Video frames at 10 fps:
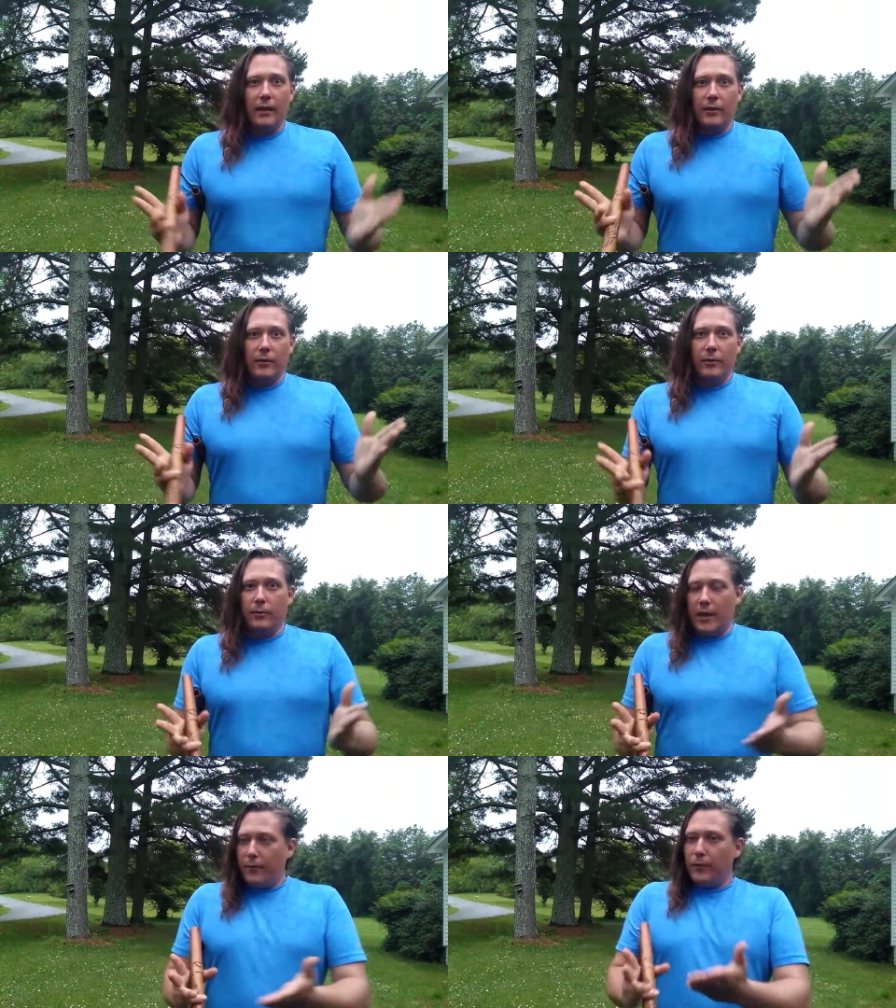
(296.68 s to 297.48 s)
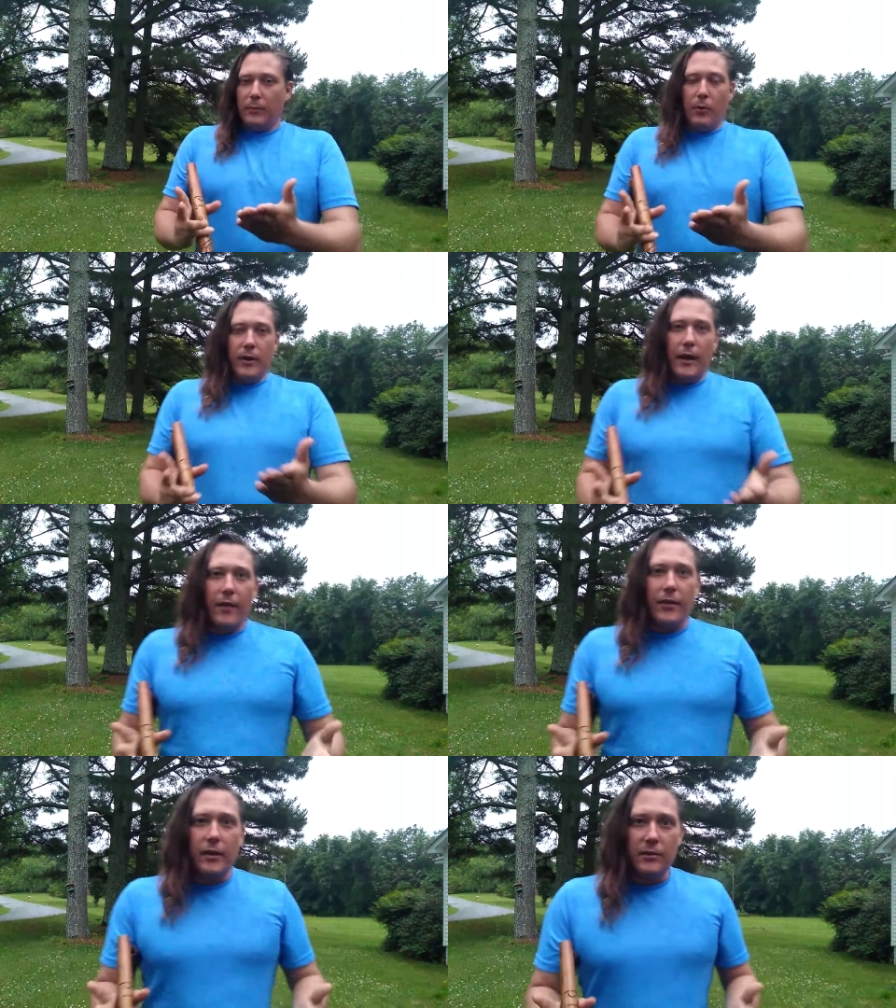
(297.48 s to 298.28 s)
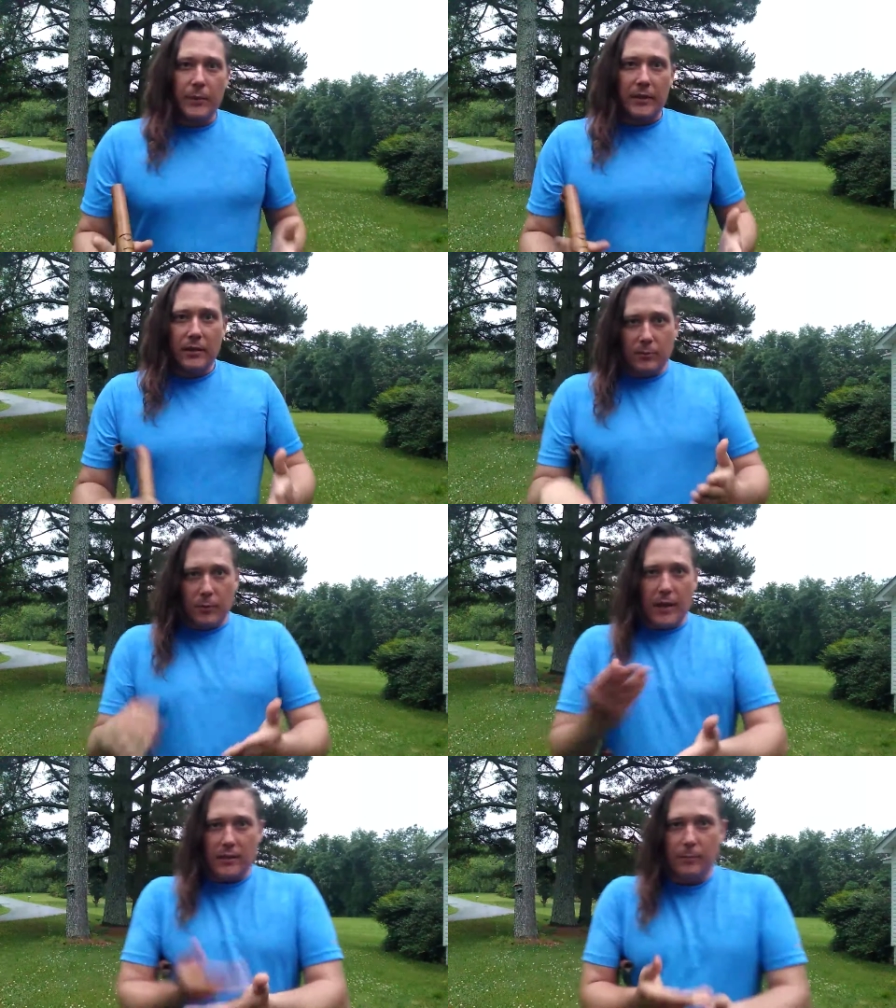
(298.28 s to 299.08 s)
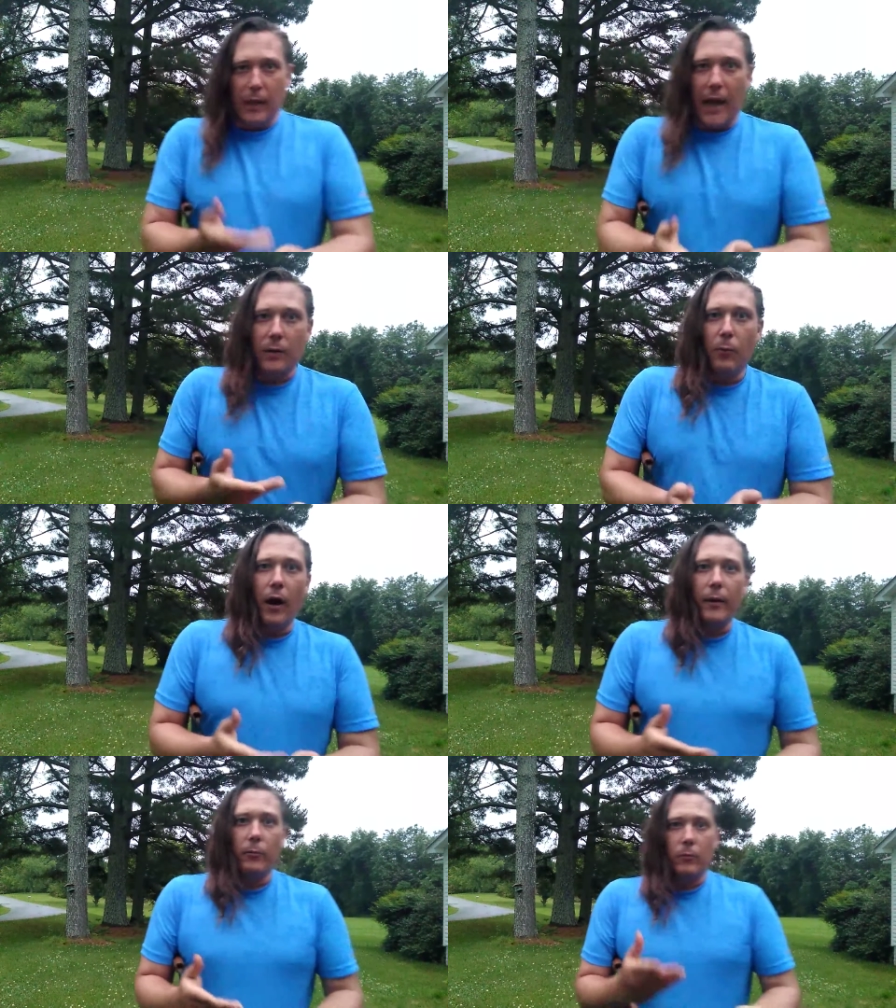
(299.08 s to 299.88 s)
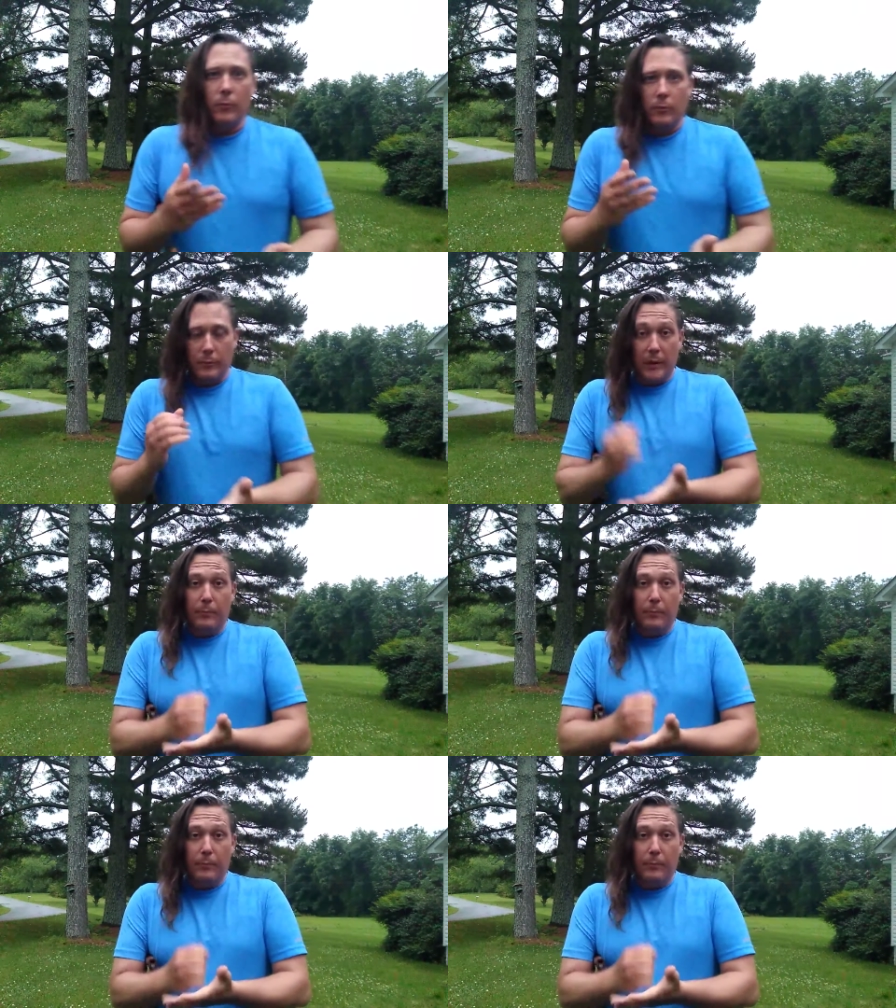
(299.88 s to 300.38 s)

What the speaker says: definitely pointing out that it doesn't make sense. Well, that's in black and white. In